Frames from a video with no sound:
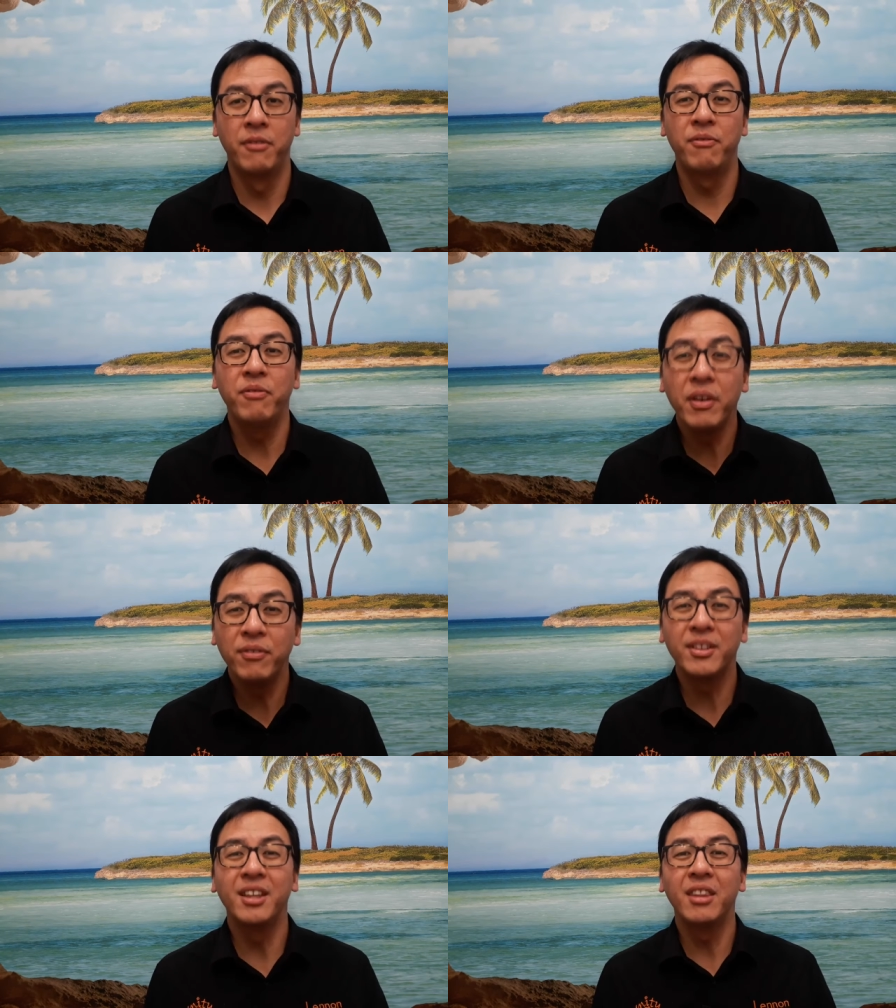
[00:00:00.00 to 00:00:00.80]

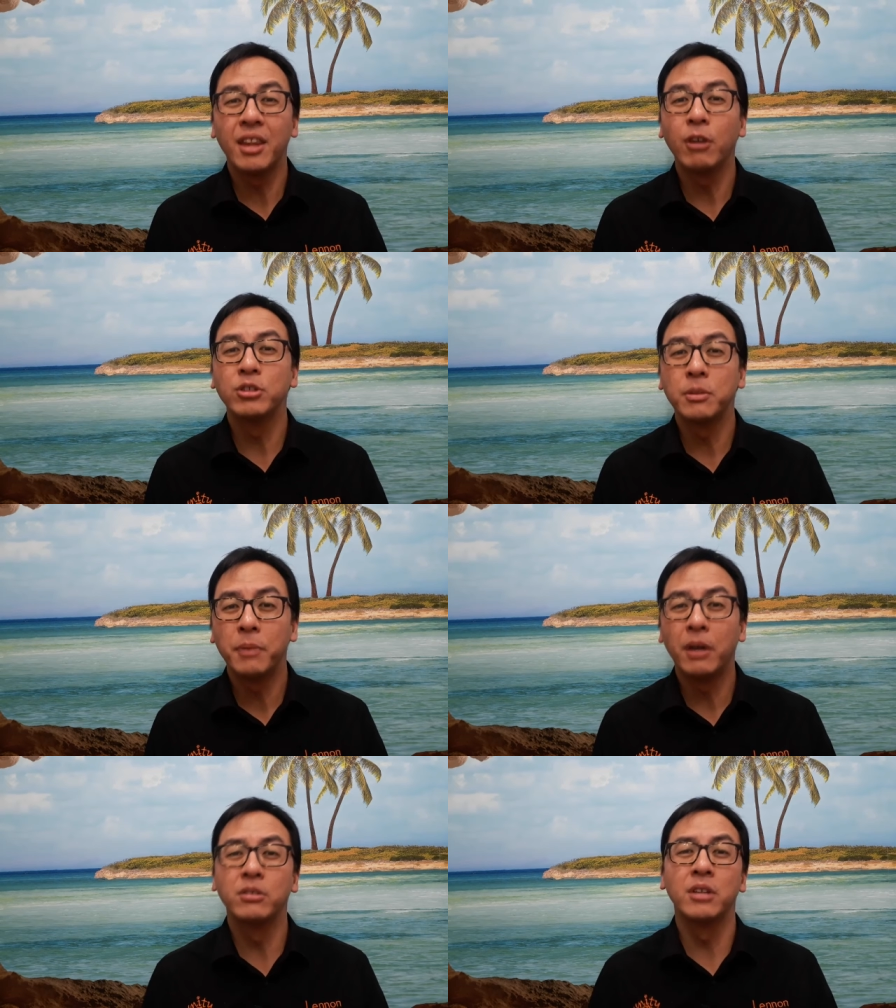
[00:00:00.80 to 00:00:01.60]

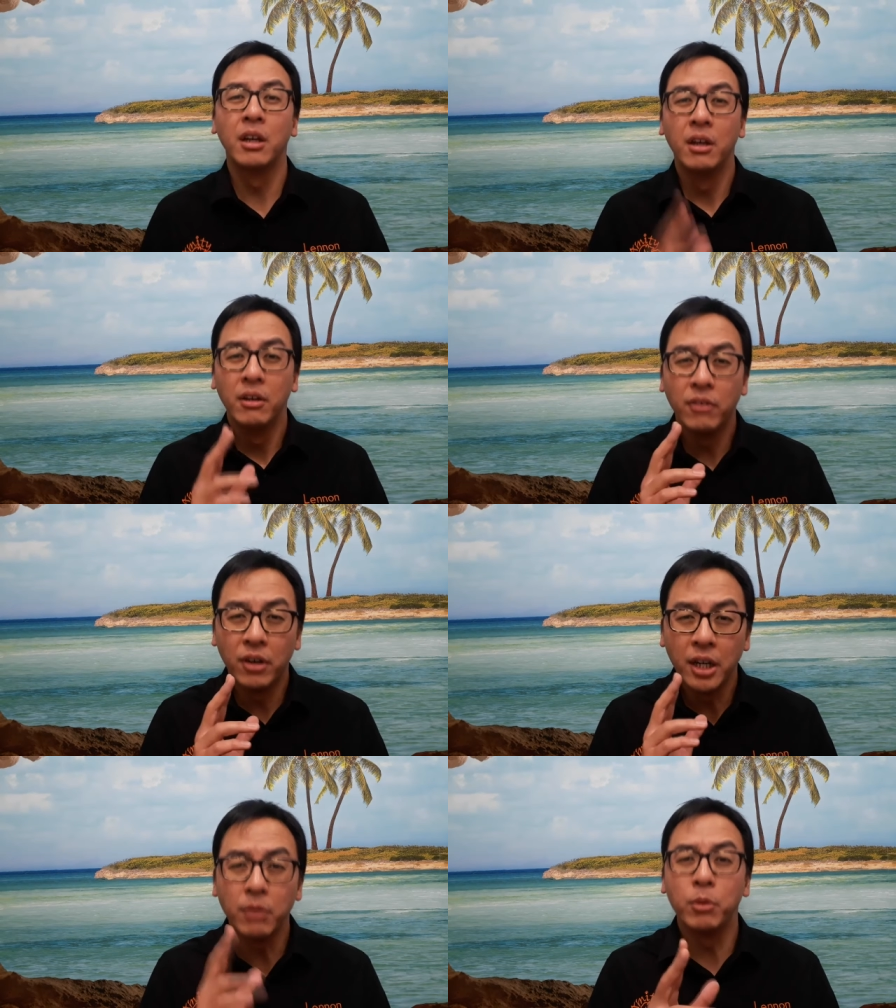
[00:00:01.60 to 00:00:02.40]
£15,000
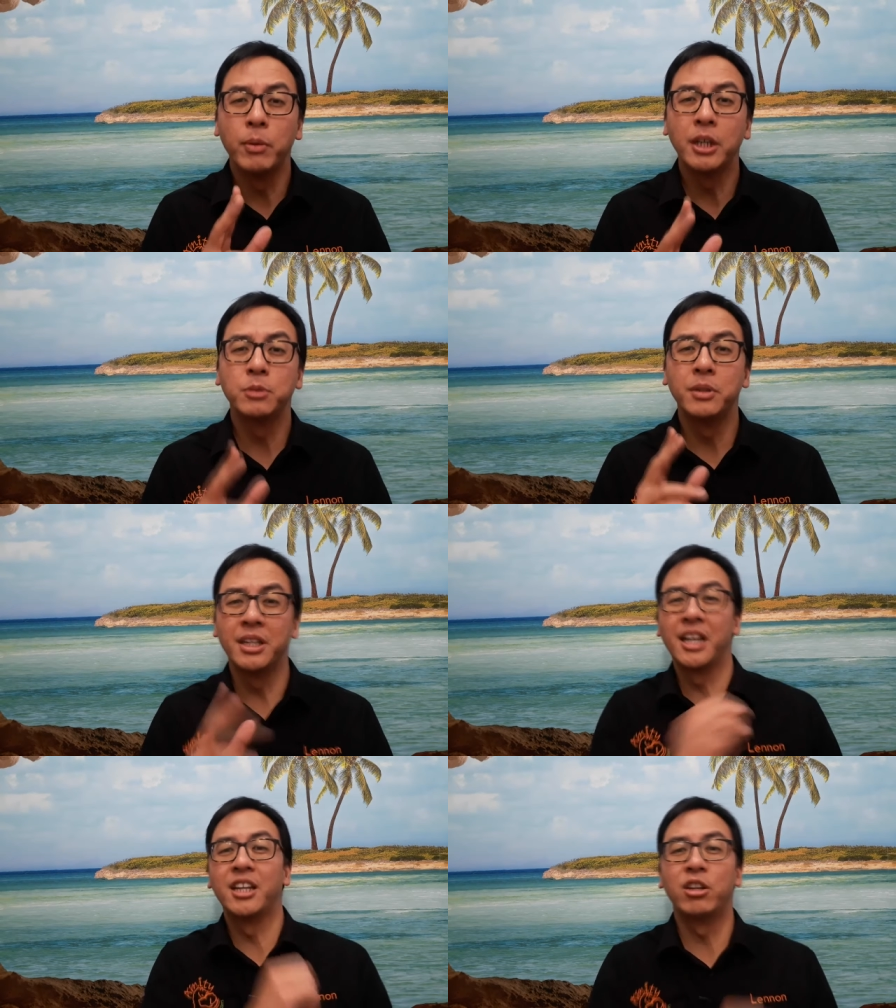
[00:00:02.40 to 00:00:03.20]
for hip
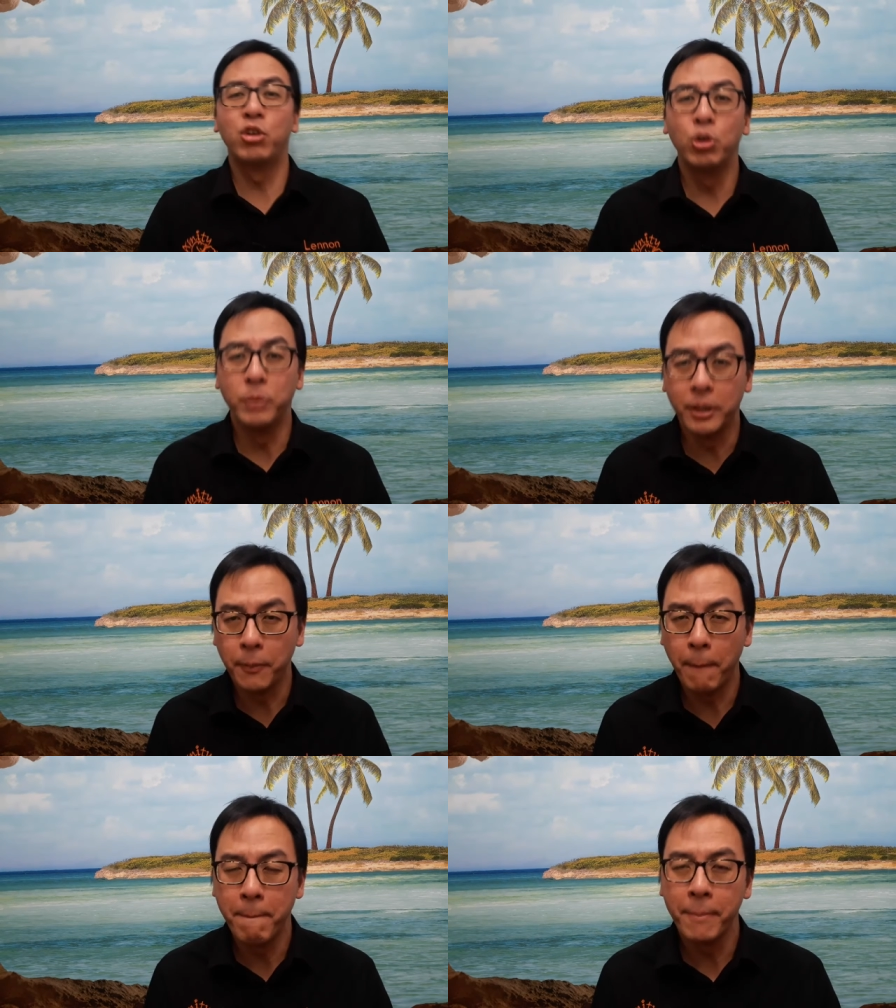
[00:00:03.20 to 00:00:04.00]
replacement in a
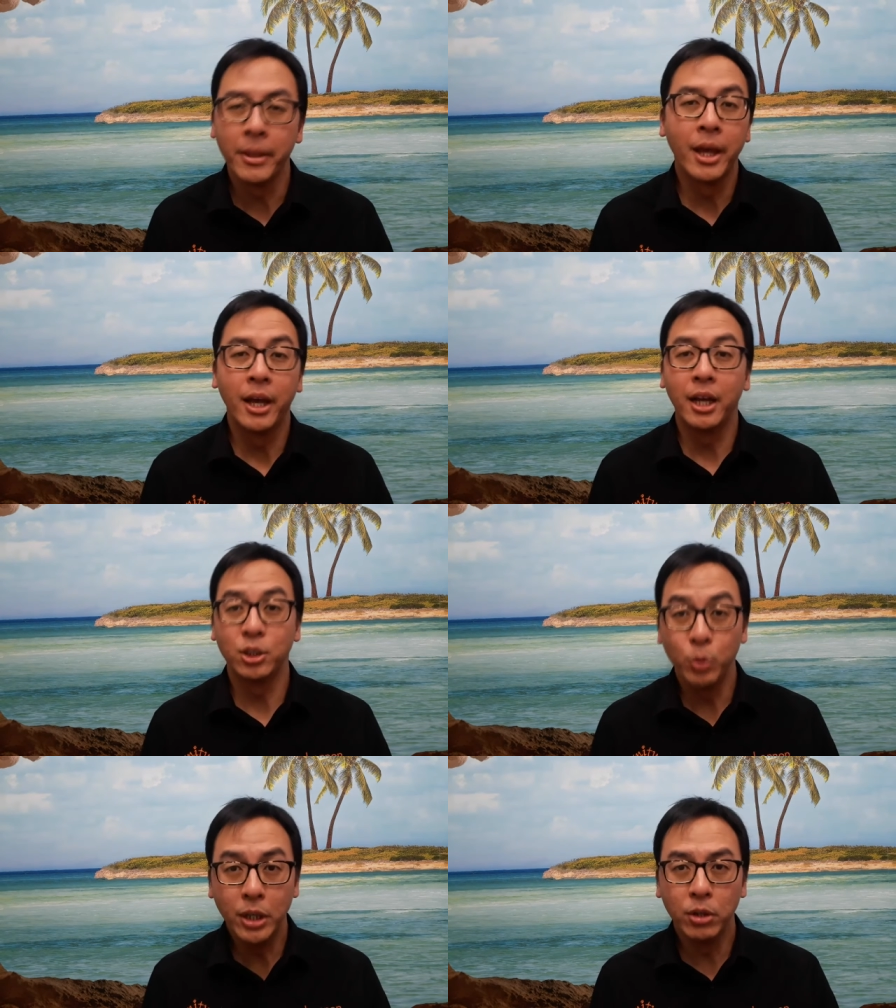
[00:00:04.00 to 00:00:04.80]
human.
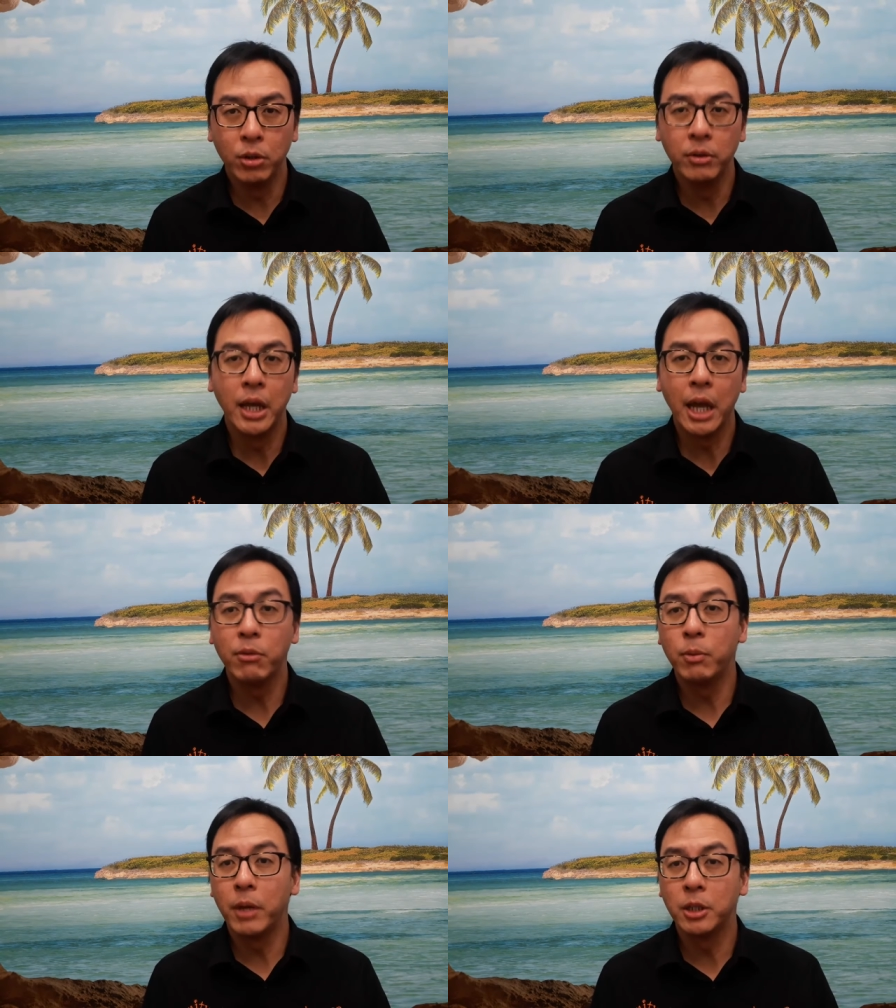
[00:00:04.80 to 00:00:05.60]
As we know,
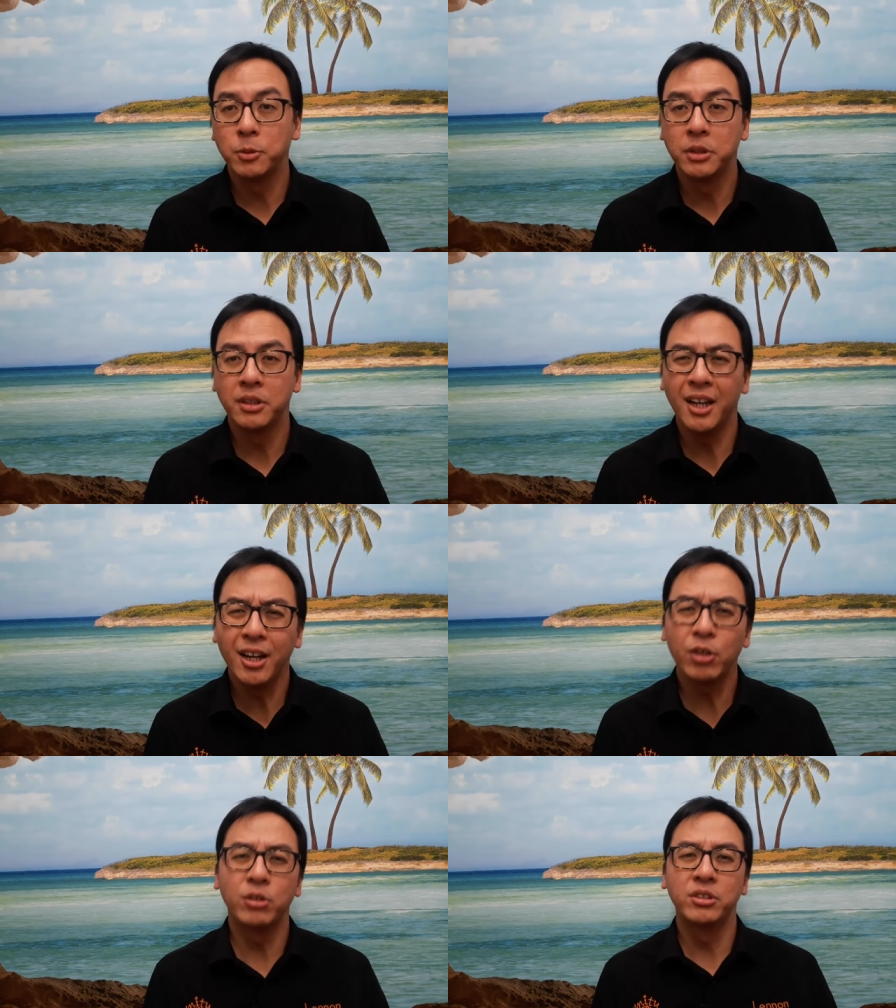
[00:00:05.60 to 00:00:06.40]
hip replacements
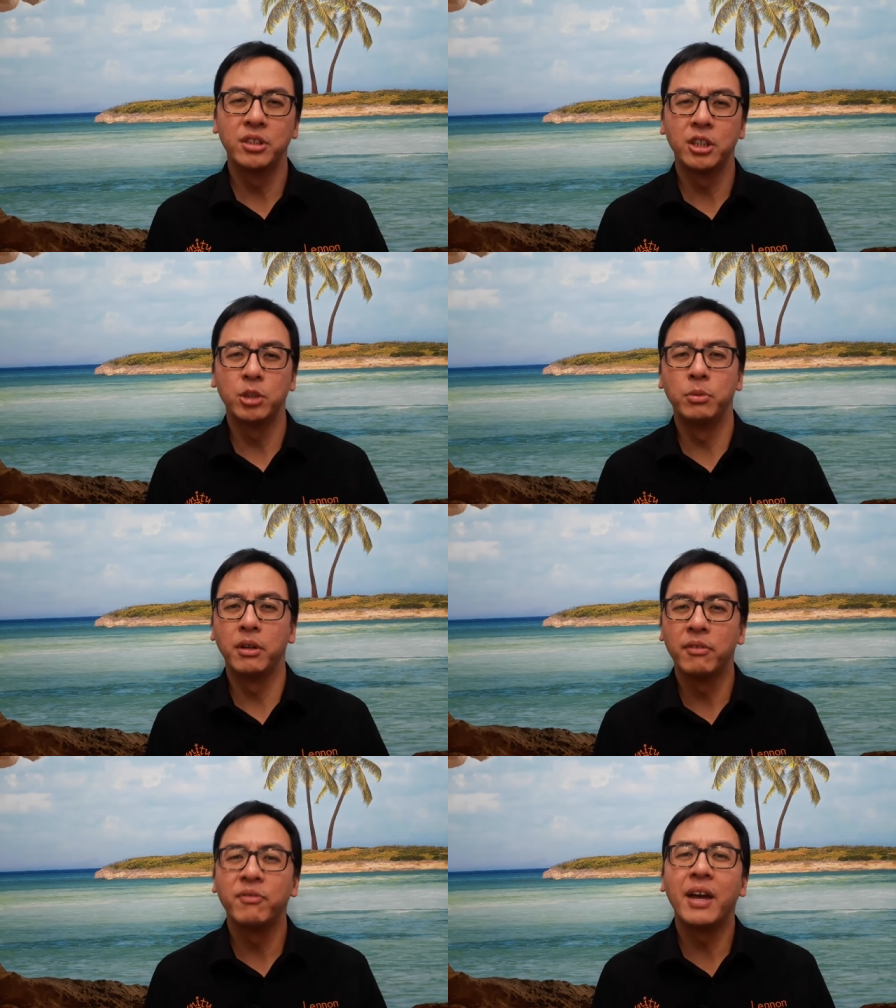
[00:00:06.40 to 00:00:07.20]
are considered to
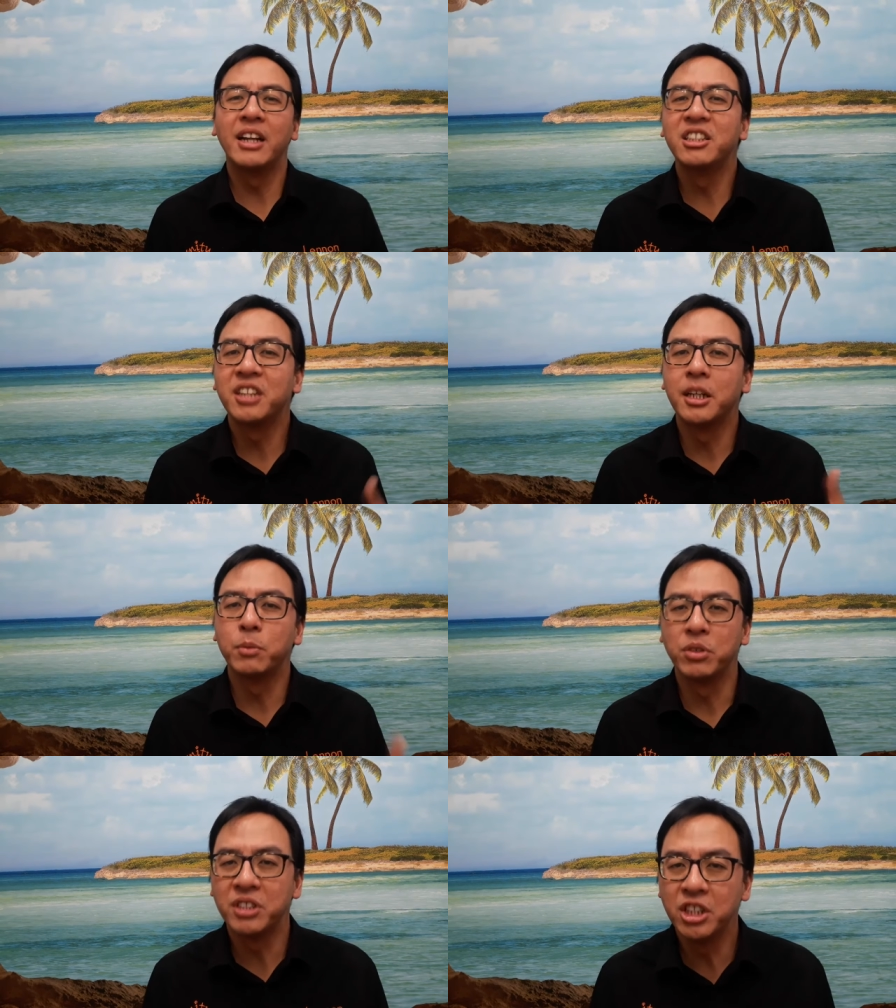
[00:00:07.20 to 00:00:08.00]
be a fairly
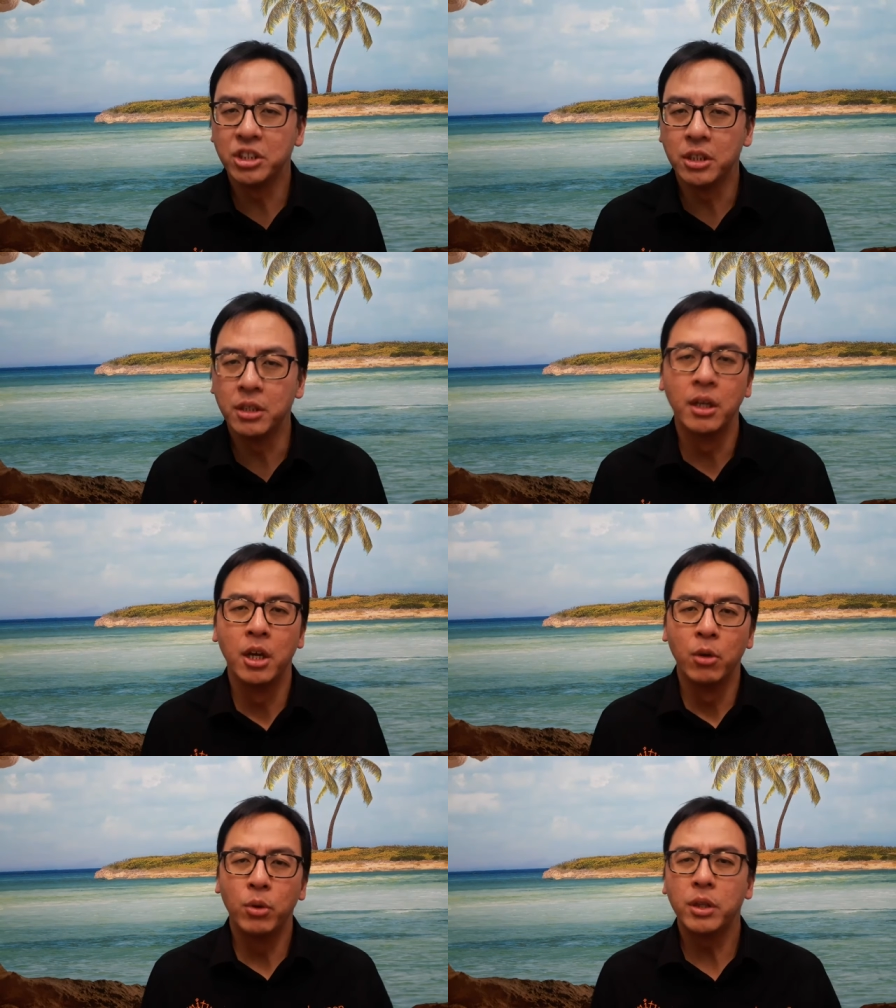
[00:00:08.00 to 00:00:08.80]
standard procedure
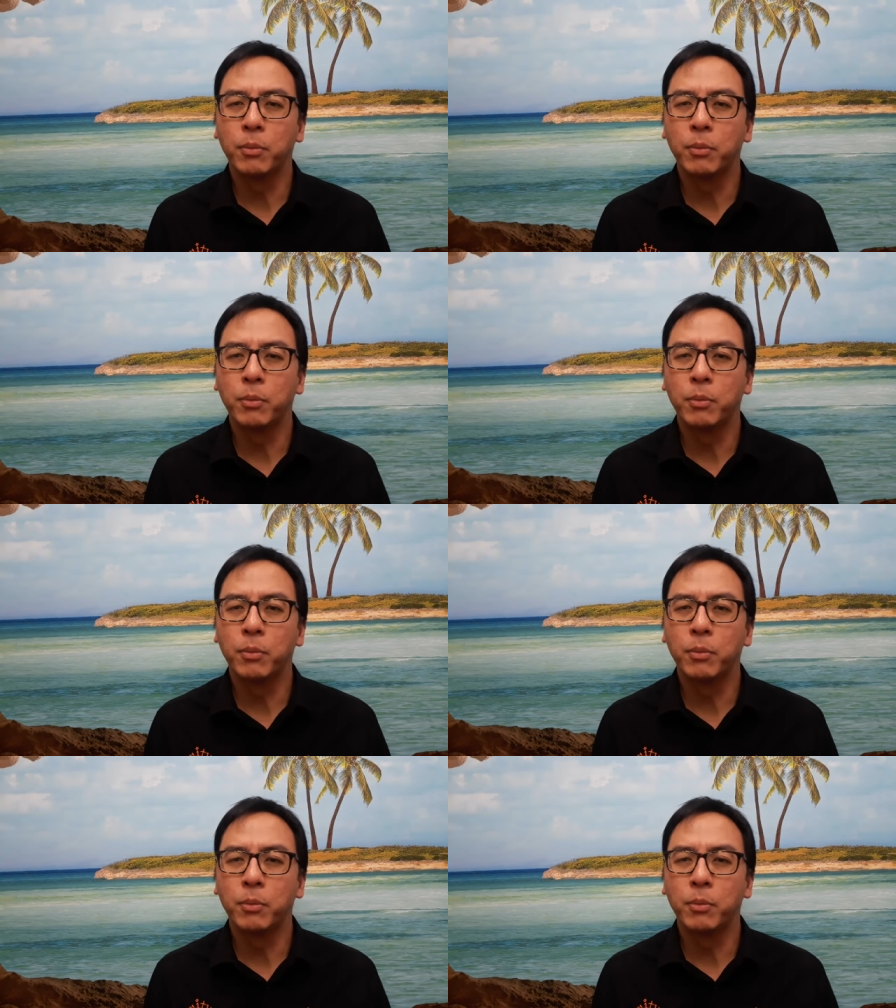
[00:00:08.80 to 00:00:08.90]
with